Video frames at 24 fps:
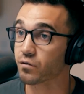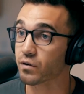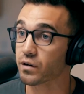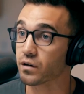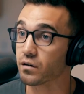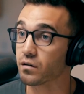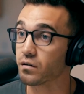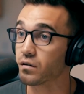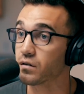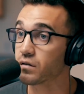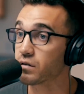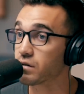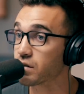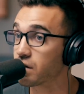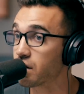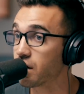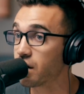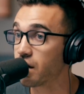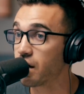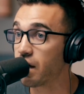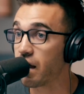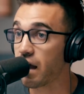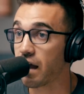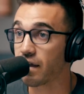reel?"
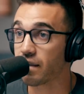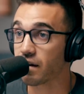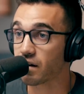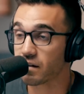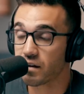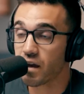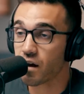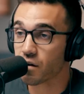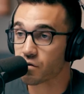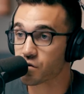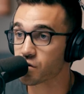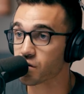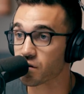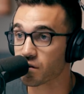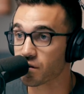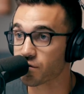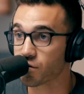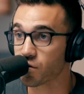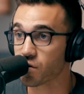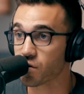Yeah, and then yeah, sure. Of